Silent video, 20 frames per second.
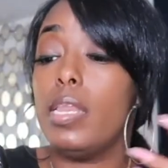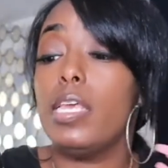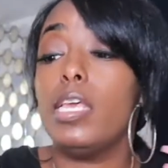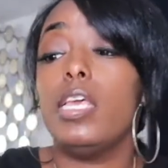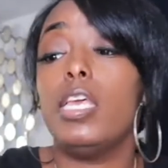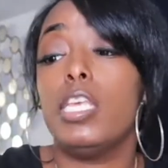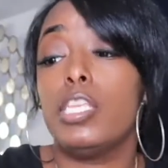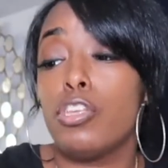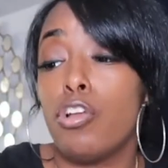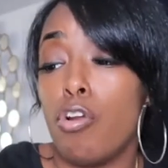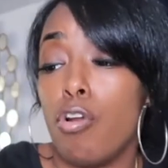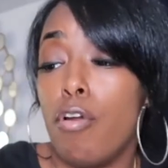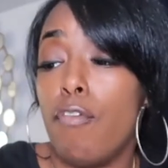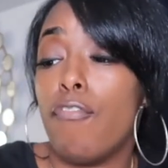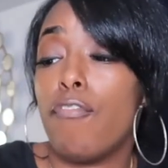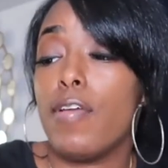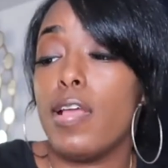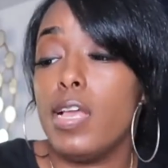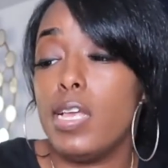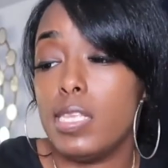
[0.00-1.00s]
his
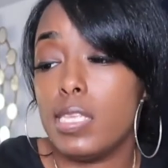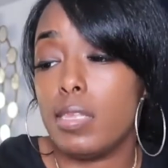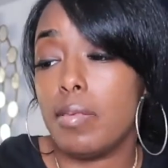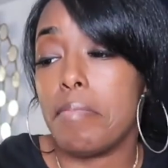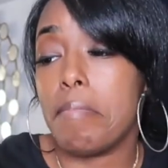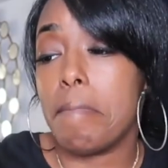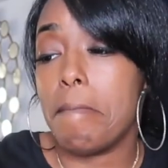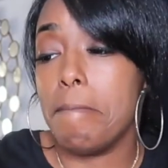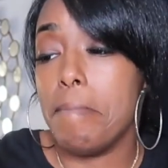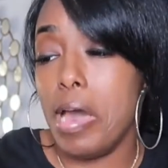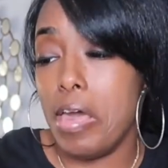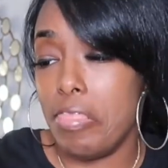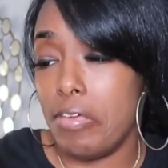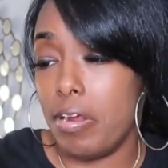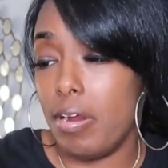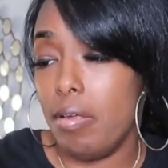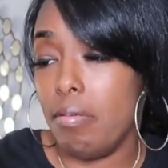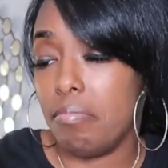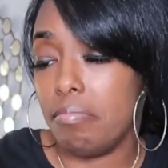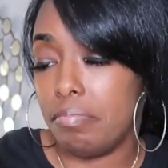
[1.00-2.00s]
girlfriend's
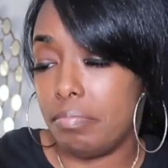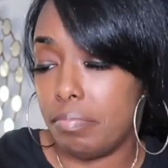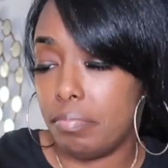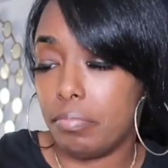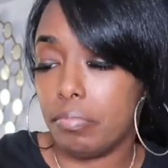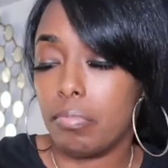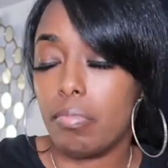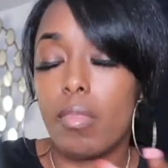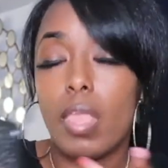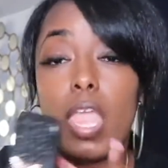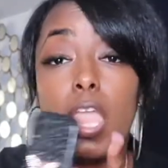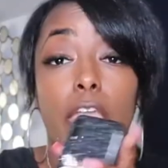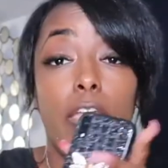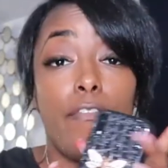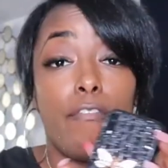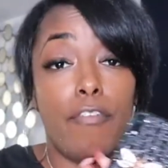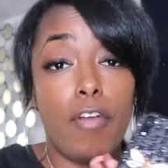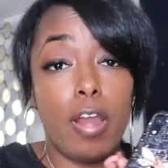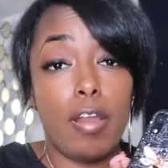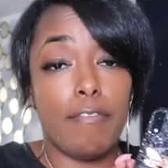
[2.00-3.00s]
mother, in
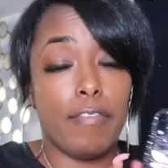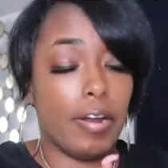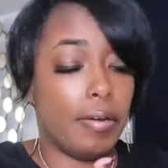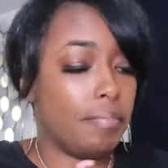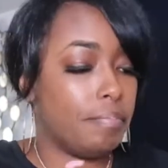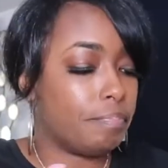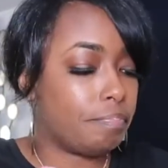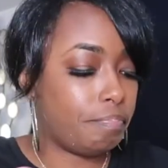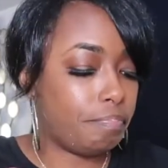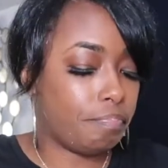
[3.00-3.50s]
front of her,